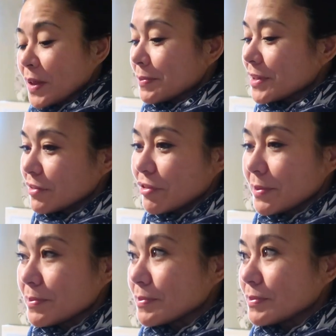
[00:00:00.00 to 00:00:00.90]
I'm gonna film
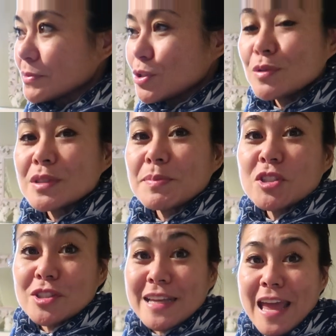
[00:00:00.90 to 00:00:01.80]
and do as
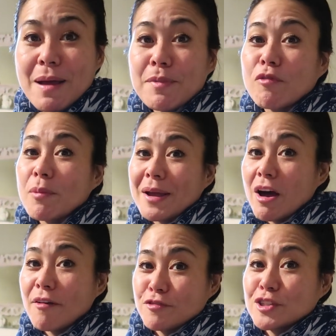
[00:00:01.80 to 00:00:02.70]
much as I can before my
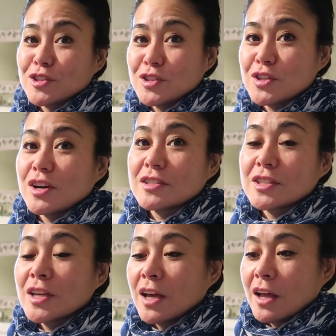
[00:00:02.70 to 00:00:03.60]
conference
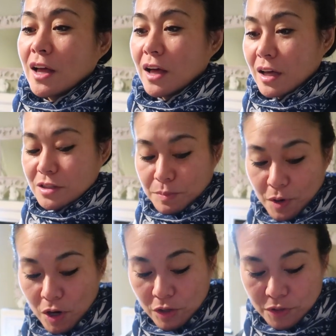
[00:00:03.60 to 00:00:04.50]
starts uh,
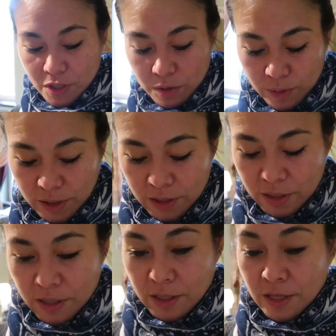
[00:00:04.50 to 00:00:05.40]
tomorrow. So
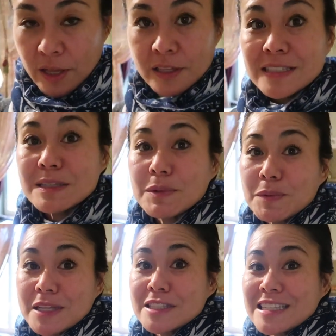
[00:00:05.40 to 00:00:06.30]
see what
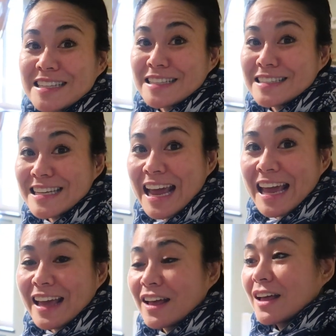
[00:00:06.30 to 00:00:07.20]
we can see in a
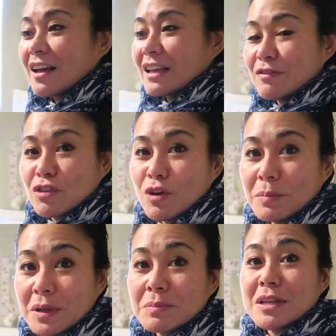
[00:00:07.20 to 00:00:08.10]
day, even though
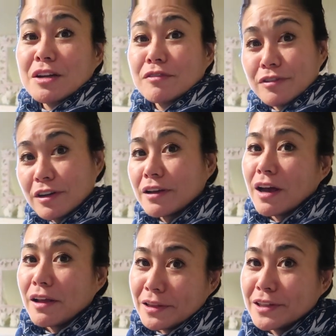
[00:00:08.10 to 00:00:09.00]
I'm gonna be here for
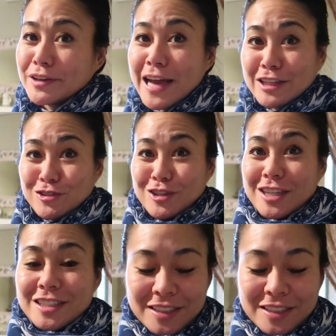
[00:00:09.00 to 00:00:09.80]
a little extra.